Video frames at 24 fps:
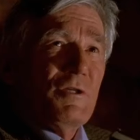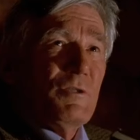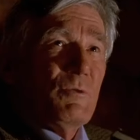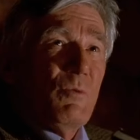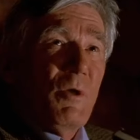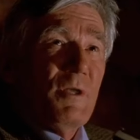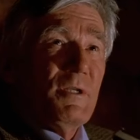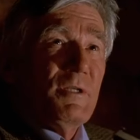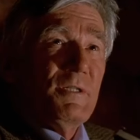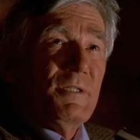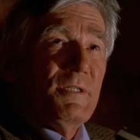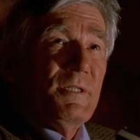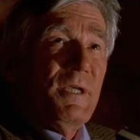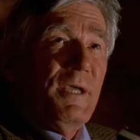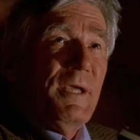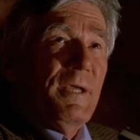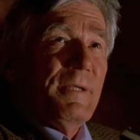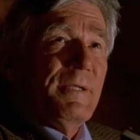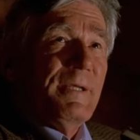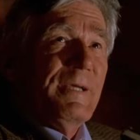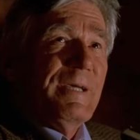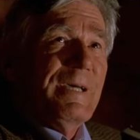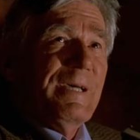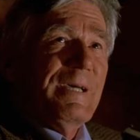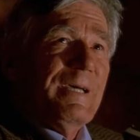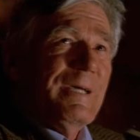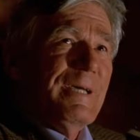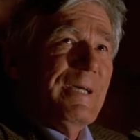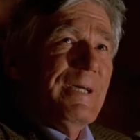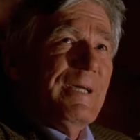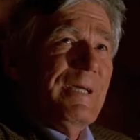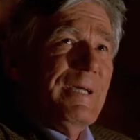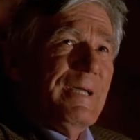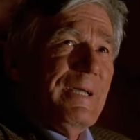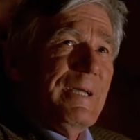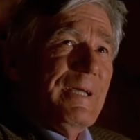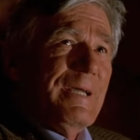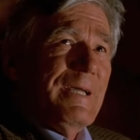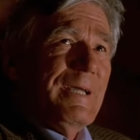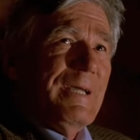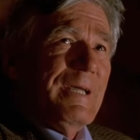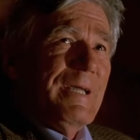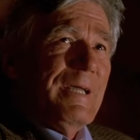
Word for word: There's no other grand scheme.